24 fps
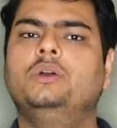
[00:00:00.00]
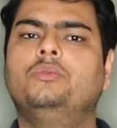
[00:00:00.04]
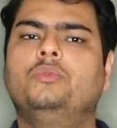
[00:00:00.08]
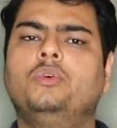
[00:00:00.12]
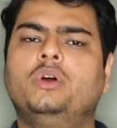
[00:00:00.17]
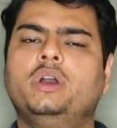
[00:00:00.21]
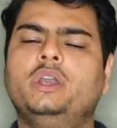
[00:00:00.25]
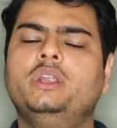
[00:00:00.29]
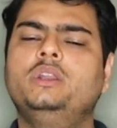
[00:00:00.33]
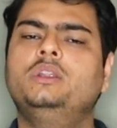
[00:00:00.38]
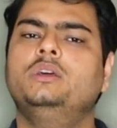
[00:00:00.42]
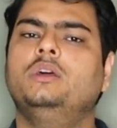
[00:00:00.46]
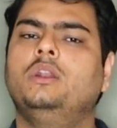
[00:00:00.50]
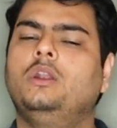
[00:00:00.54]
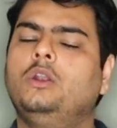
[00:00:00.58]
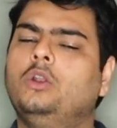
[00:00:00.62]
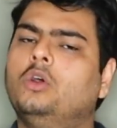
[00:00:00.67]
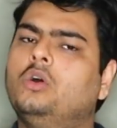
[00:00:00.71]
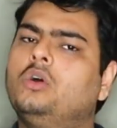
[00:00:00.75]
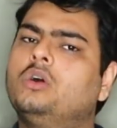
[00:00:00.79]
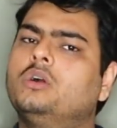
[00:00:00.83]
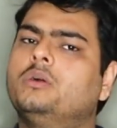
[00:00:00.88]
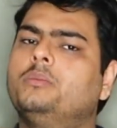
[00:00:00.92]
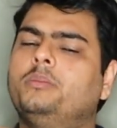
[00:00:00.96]
Avoid
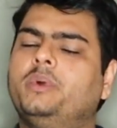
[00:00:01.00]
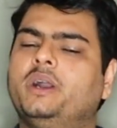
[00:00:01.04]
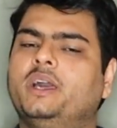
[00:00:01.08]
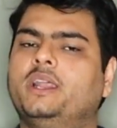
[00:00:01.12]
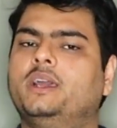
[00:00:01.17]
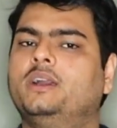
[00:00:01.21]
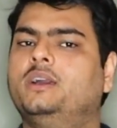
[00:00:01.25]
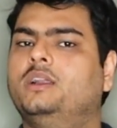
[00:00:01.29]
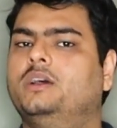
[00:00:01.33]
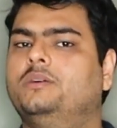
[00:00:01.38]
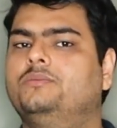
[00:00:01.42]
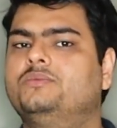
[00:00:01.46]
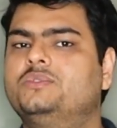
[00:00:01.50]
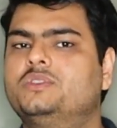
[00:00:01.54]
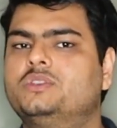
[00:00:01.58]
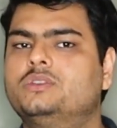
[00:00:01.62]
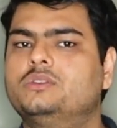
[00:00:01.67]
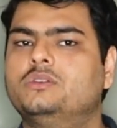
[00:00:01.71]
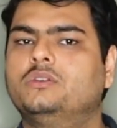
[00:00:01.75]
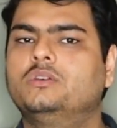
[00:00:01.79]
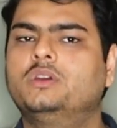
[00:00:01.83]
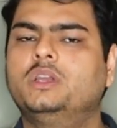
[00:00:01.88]
long paragraphs,